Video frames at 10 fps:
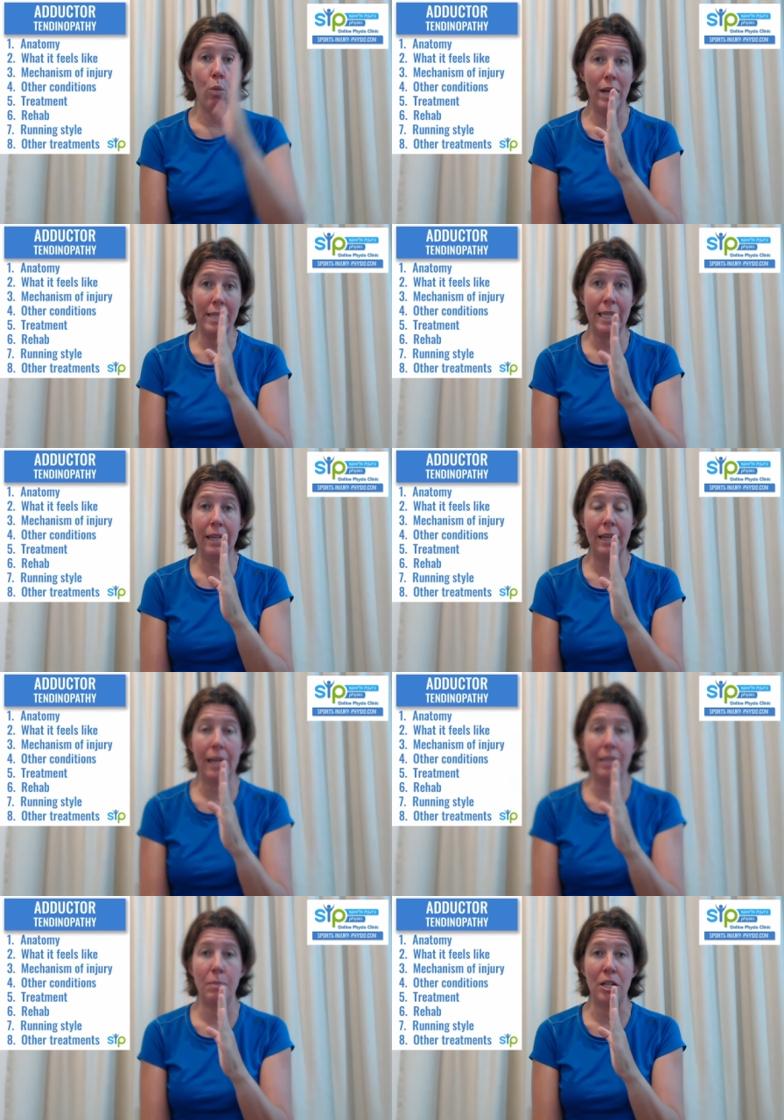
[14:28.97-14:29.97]
a single leg
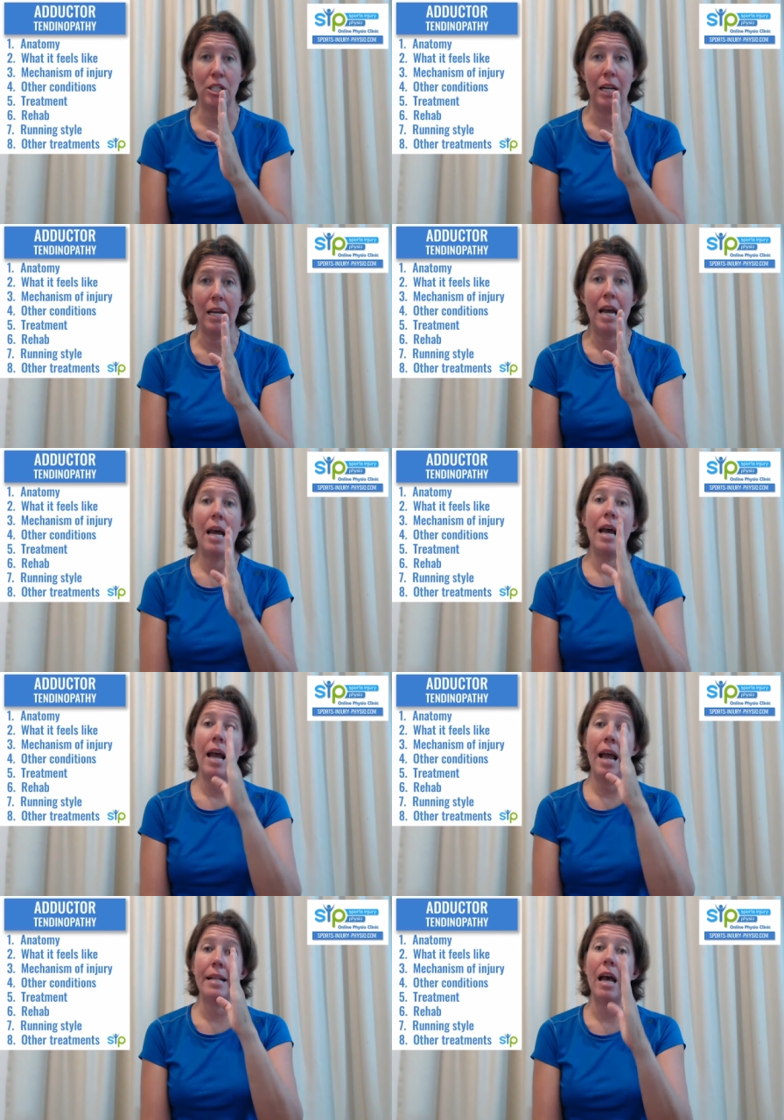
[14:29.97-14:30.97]
especially,
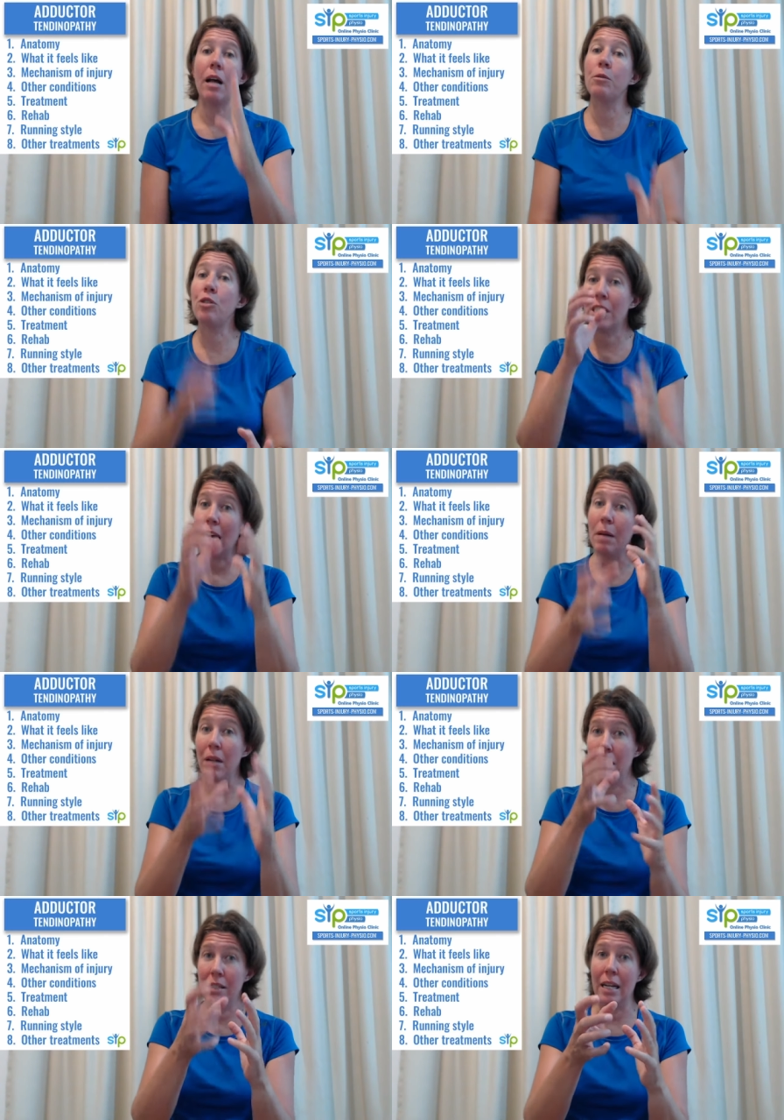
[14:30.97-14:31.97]
it helps to
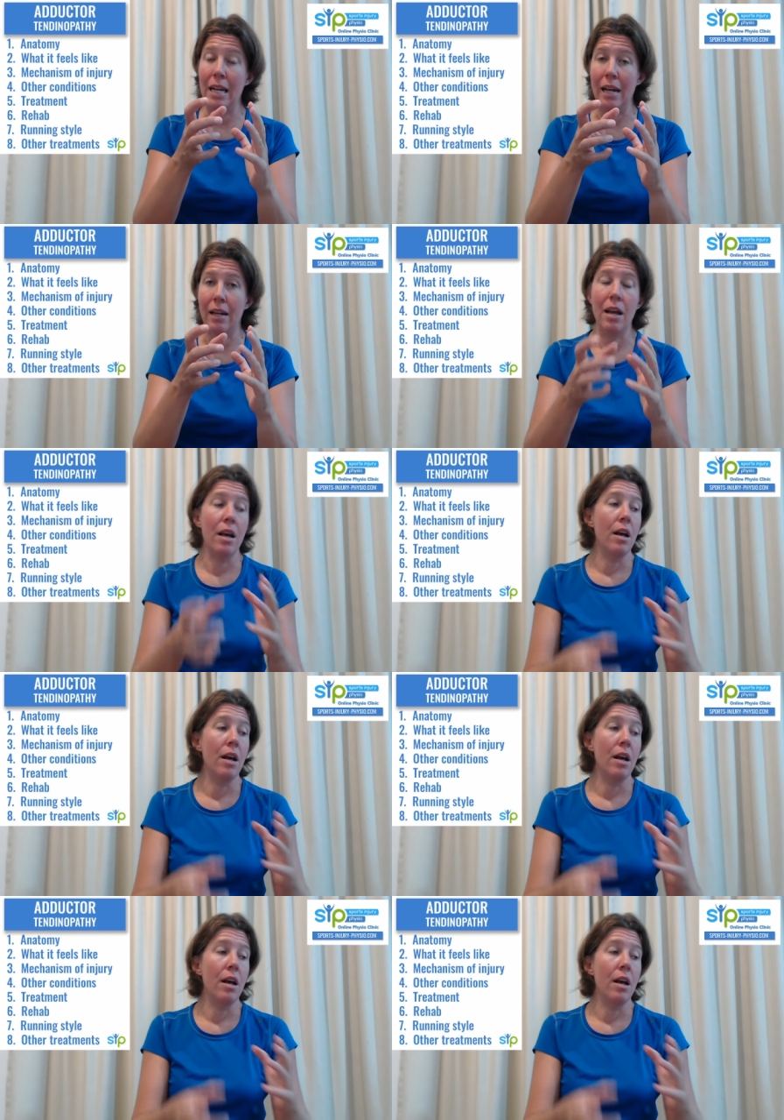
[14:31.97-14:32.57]
stabilize the leg.